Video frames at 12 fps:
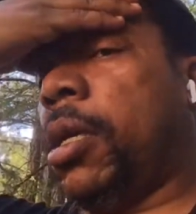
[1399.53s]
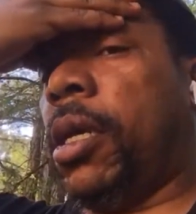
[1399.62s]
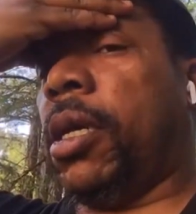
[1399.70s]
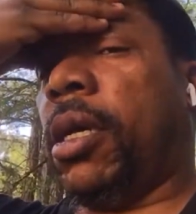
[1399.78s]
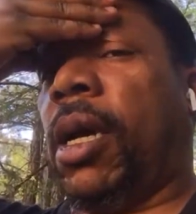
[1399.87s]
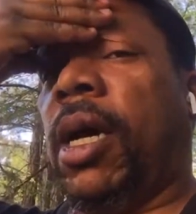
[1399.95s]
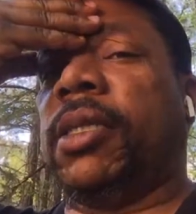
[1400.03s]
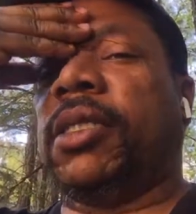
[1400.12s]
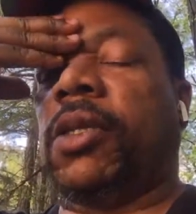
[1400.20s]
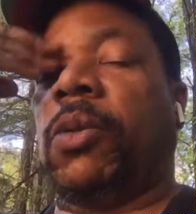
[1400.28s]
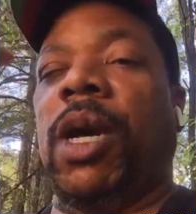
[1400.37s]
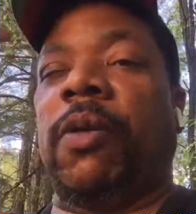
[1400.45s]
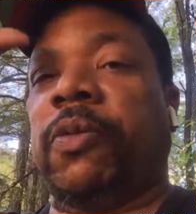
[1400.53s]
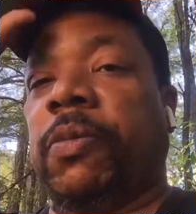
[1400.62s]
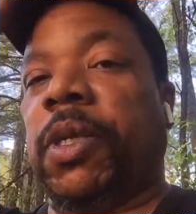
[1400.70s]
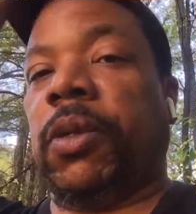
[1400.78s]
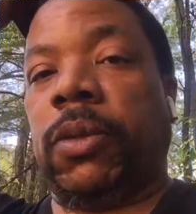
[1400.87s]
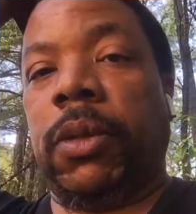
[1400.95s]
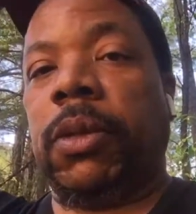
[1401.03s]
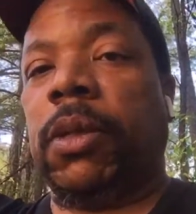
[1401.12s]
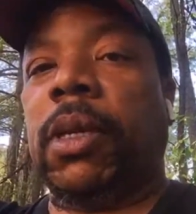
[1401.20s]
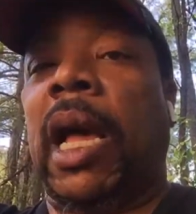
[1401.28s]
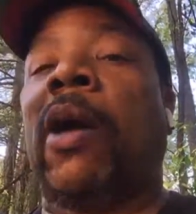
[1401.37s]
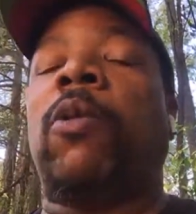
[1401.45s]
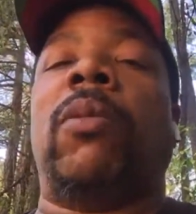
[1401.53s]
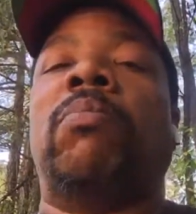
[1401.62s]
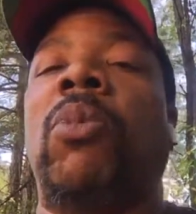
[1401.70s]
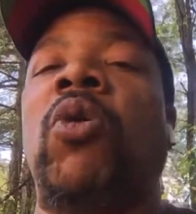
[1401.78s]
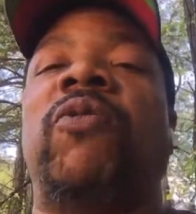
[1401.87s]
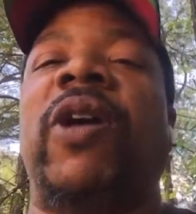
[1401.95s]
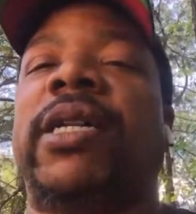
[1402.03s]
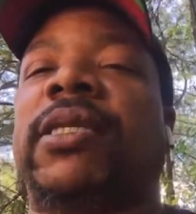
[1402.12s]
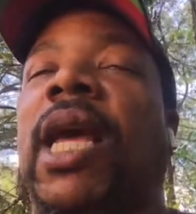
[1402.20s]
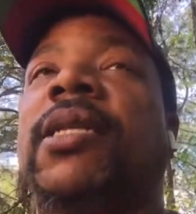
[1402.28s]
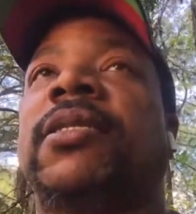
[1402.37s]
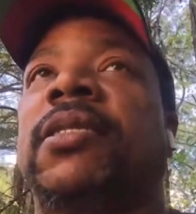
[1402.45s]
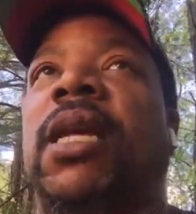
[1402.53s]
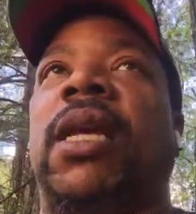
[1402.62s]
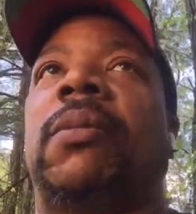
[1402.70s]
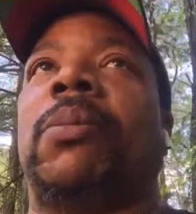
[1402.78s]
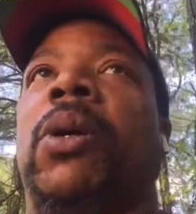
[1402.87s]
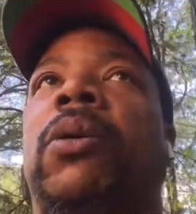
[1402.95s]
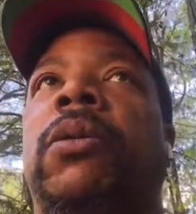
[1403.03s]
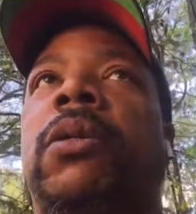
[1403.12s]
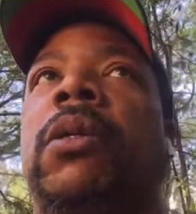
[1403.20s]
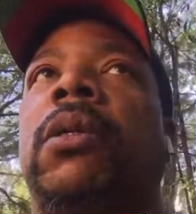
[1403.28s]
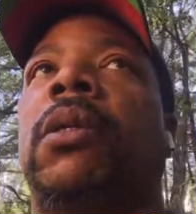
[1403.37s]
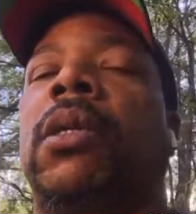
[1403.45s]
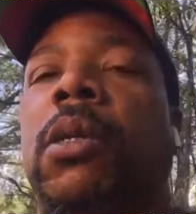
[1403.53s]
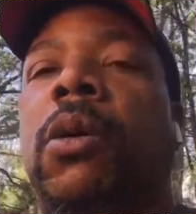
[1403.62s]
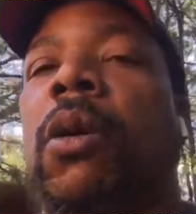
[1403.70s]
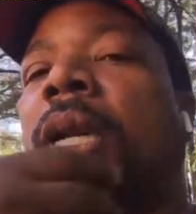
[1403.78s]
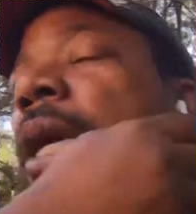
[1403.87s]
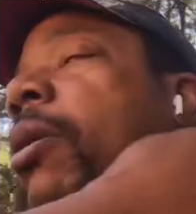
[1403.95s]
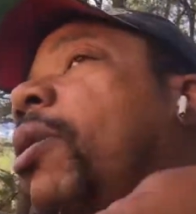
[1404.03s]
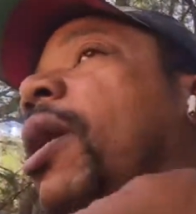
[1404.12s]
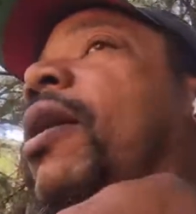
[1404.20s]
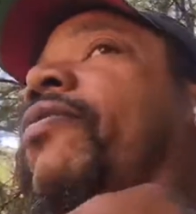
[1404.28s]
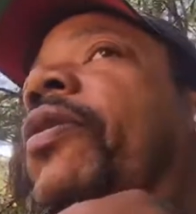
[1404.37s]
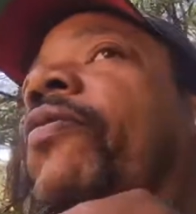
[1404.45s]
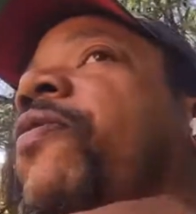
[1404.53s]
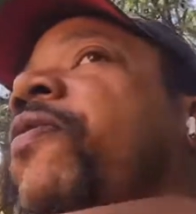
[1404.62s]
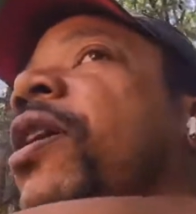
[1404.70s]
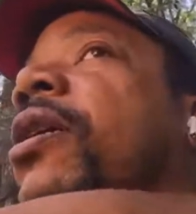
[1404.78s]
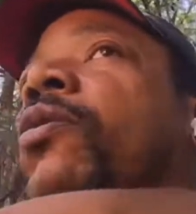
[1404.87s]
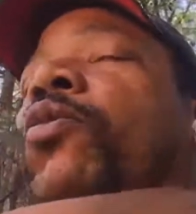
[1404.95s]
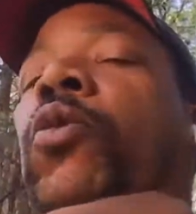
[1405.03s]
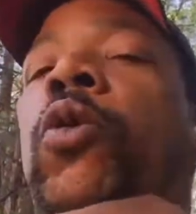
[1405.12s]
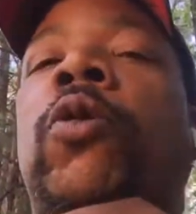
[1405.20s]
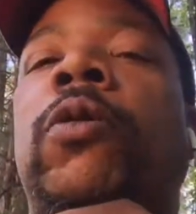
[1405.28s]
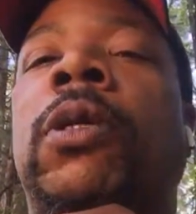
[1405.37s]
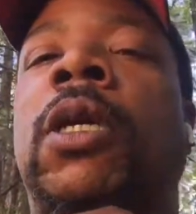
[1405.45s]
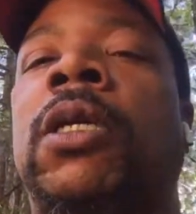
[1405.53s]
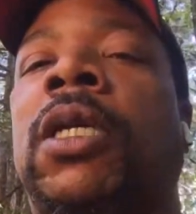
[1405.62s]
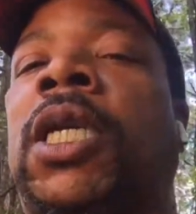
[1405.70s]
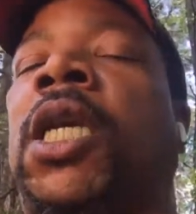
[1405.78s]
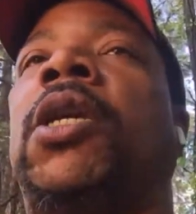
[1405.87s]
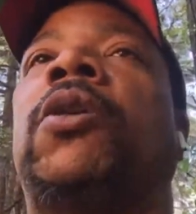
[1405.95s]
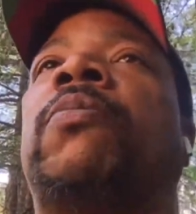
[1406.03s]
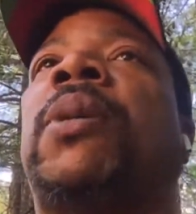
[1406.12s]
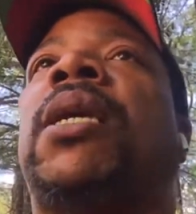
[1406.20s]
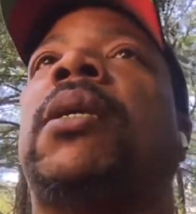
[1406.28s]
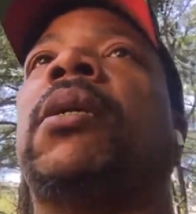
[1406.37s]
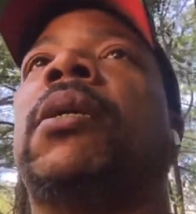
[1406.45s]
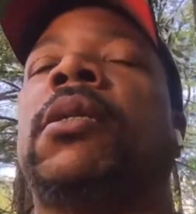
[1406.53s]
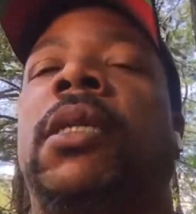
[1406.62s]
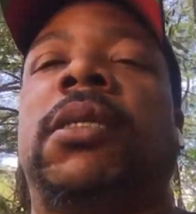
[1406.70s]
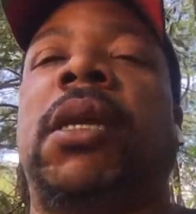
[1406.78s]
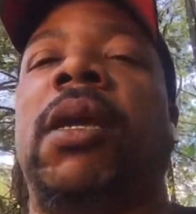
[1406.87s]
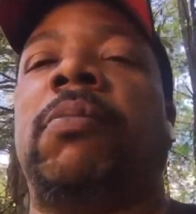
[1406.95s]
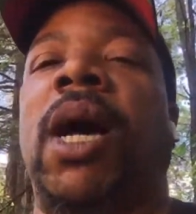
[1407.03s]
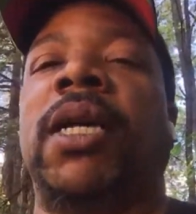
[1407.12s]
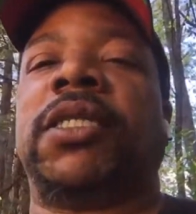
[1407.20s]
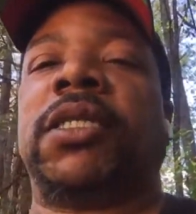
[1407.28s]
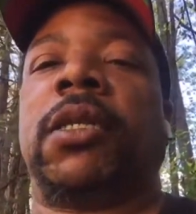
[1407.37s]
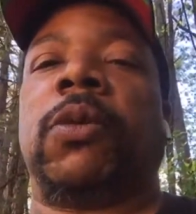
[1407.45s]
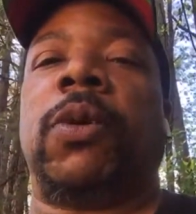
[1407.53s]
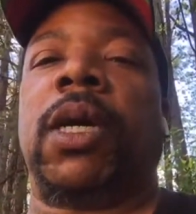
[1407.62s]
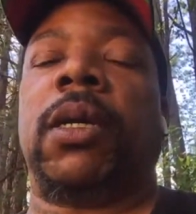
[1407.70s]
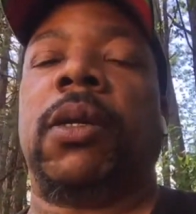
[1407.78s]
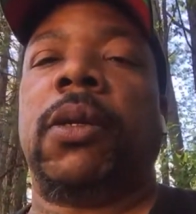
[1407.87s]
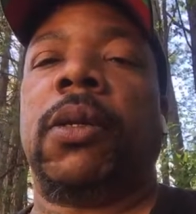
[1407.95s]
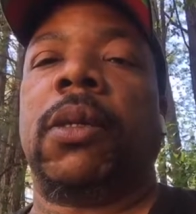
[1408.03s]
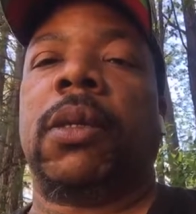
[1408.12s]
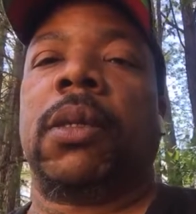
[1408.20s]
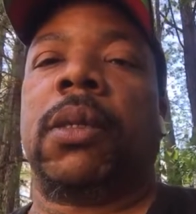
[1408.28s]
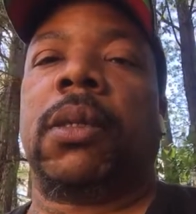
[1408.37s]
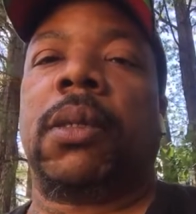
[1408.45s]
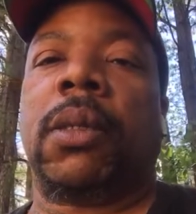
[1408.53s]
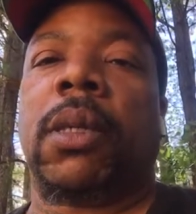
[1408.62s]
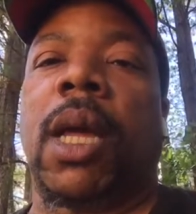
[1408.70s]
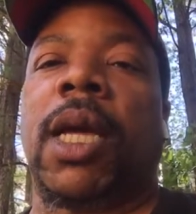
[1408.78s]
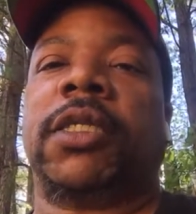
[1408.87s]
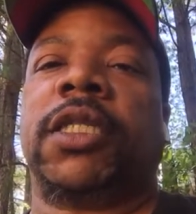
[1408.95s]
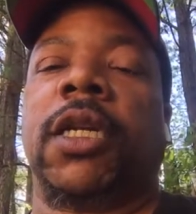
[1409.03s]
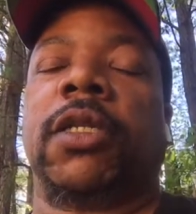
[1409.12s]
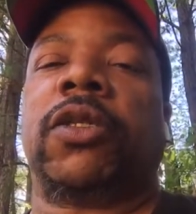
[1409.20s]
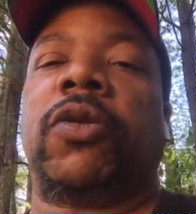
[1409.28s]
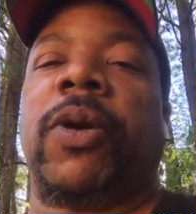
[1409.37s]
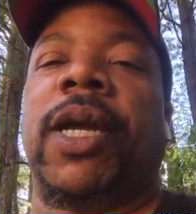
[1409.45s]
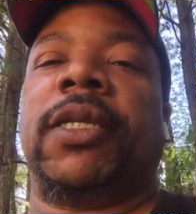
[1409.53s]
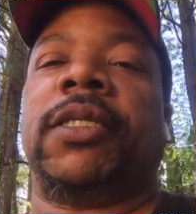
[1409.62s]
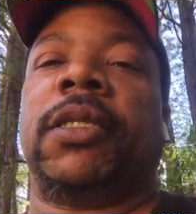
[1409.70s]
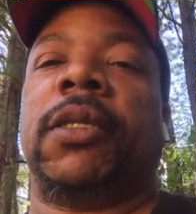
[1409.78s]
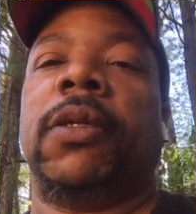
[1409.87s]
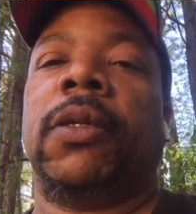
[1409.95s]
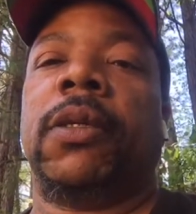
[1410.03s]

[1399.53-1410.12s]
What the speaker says: your guns away from you? I will move out that state, bro. Or they gonna have to fucking rule kill me to take my shit away. That shit crazy.